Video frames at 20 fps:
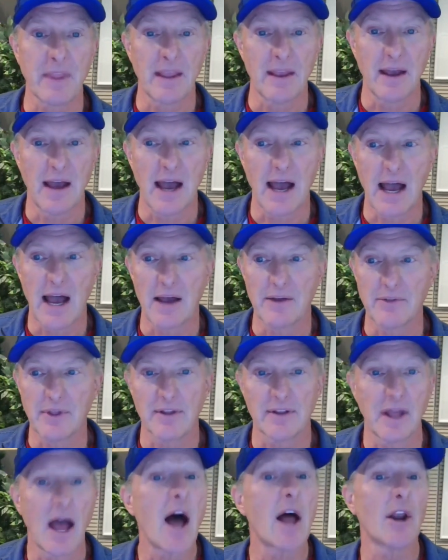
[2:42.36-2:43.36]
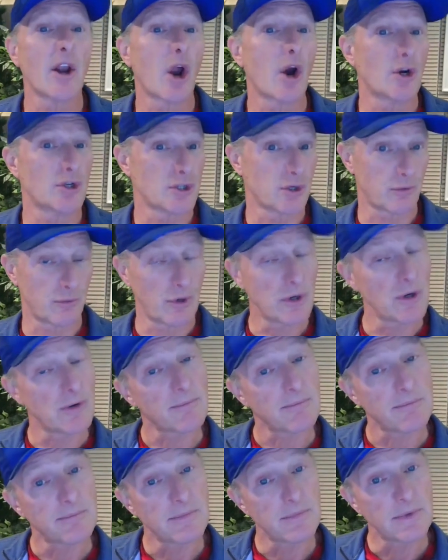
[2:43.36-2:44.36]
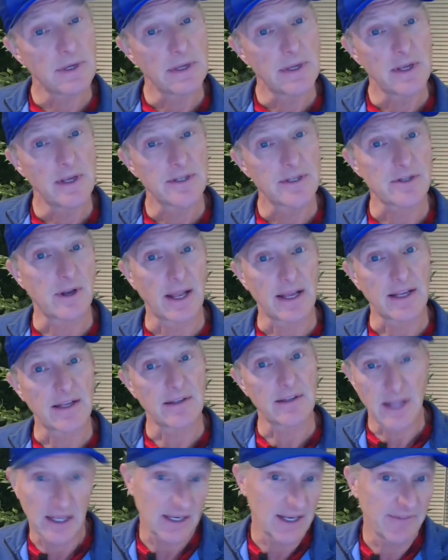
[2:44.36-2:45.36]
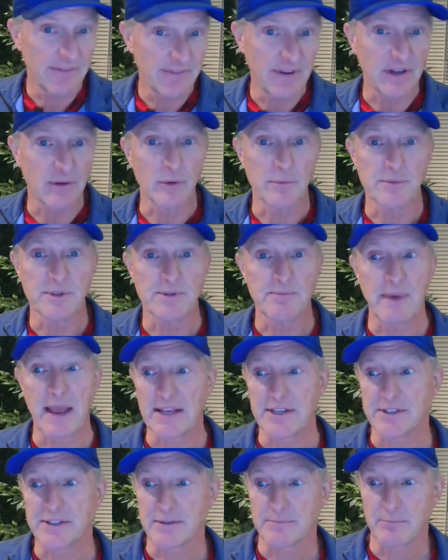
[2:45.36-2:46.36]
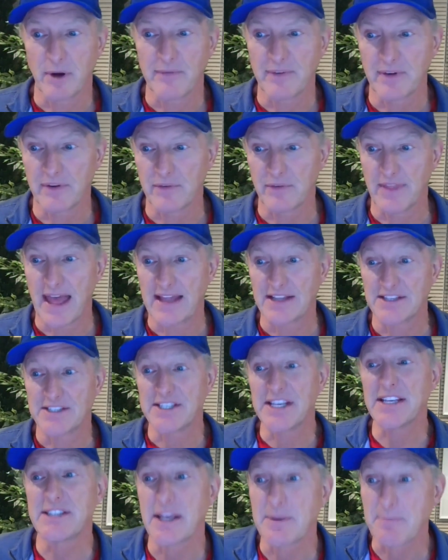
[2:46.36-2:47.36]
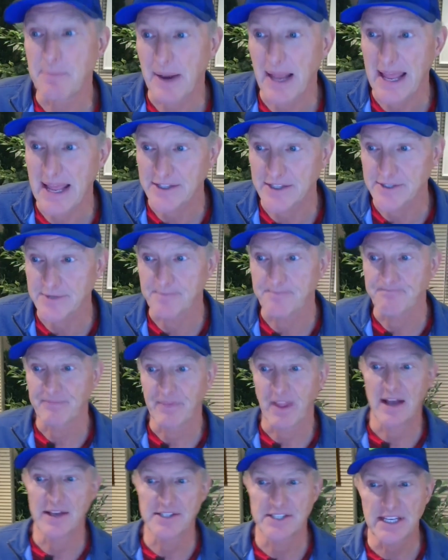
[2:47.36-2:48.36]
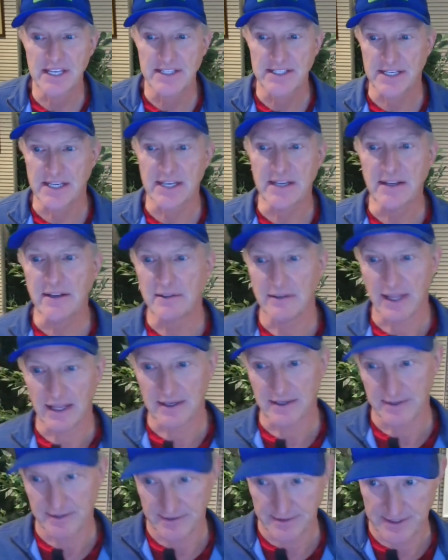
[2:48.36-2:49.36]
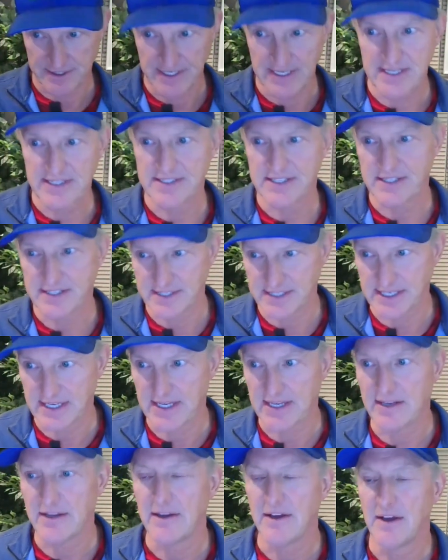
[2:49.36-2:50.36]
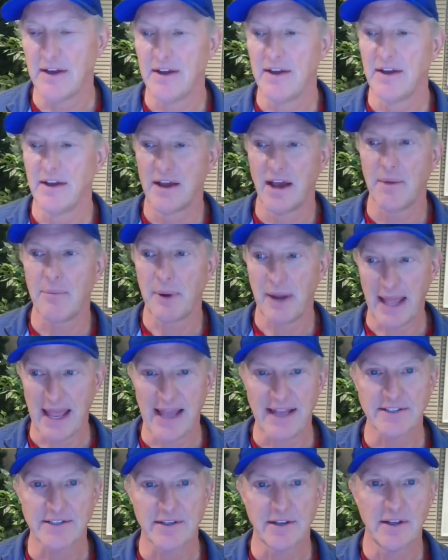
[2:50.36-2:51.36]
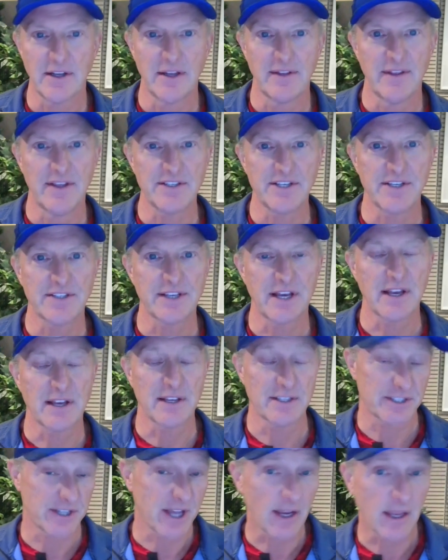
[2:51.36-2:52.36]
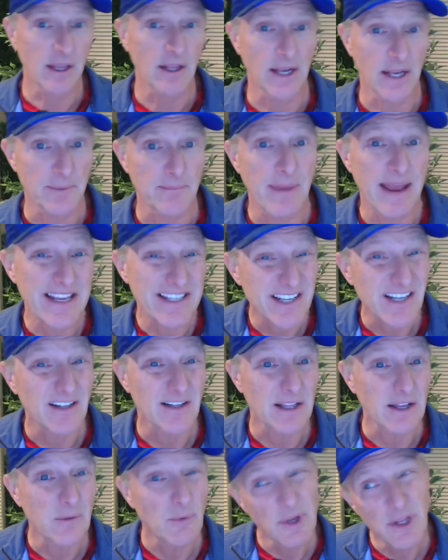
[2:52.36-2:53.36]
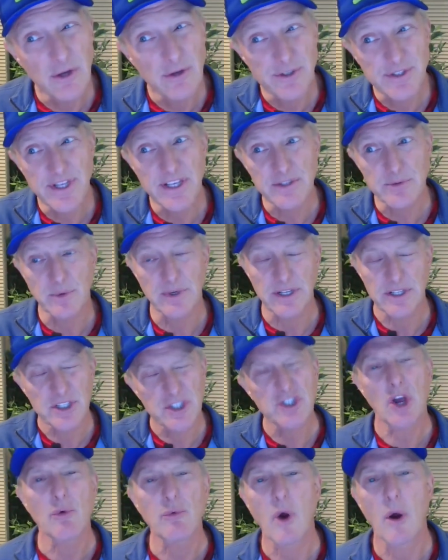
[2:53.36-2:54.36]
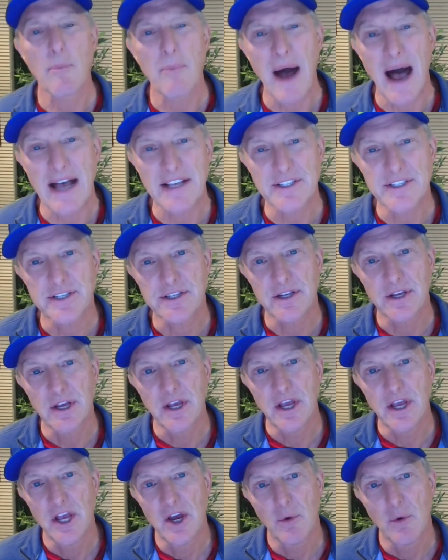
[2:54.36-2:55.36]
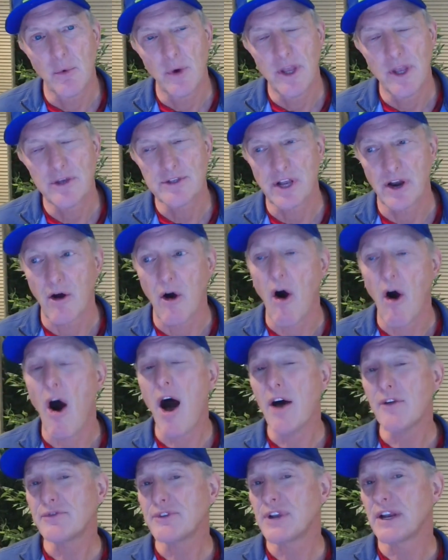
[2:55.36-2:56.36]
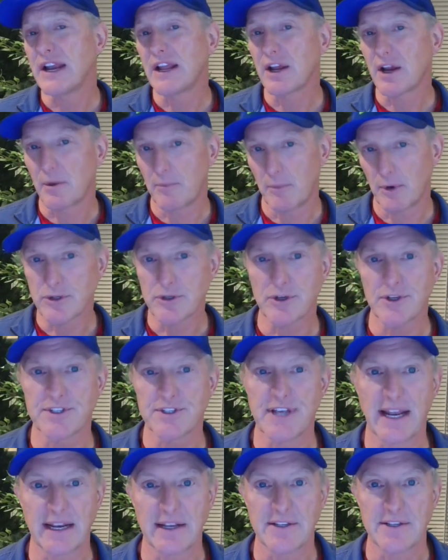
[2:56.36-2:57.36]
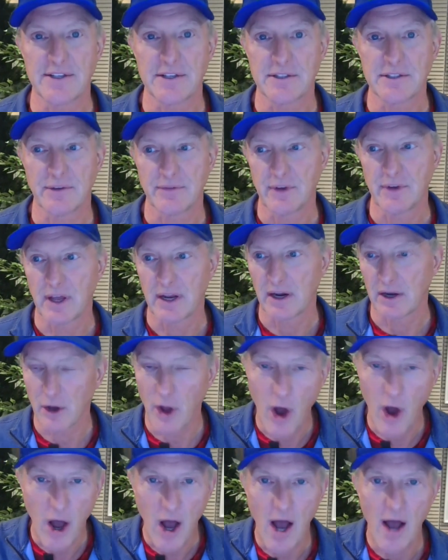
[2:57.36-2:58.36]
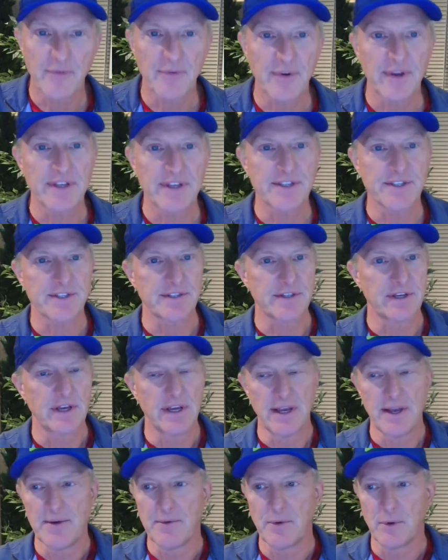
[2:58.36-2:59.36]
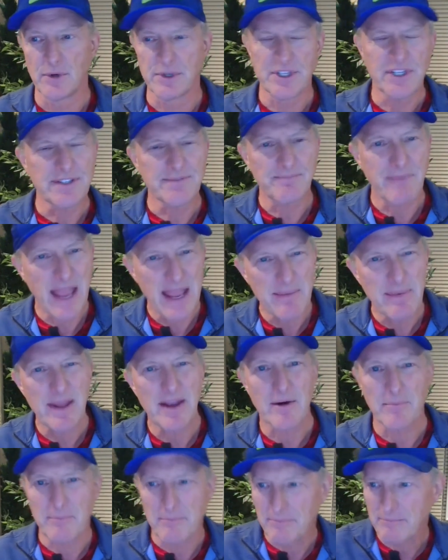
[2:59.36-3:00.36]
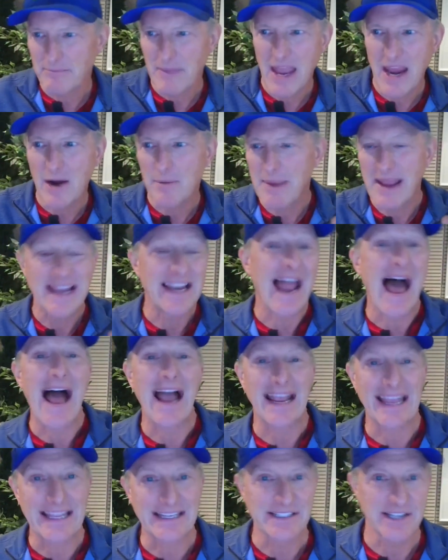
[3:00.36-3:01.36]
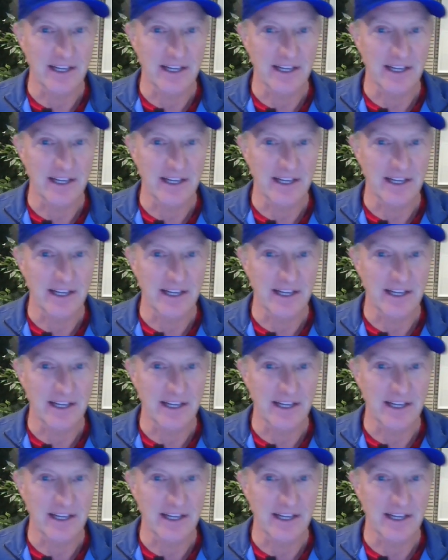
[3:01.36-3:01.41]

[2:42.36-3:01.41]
uh, a larger room. So like a, a living room space, perfect for that. ZZ plants, a ZZ, like Z is in Z, plant. This is a succulent, basically. We use this one. It's so robust. We use it often in commercial settings. So if you got a law office where just maybe or may or may not get